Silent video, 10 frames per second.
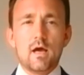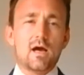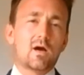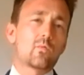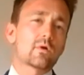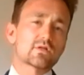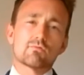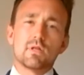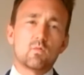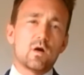works
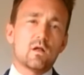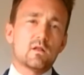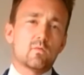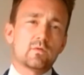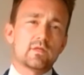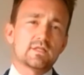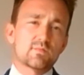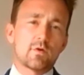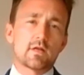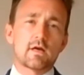really well with these
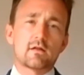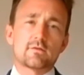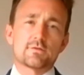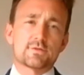spread collars.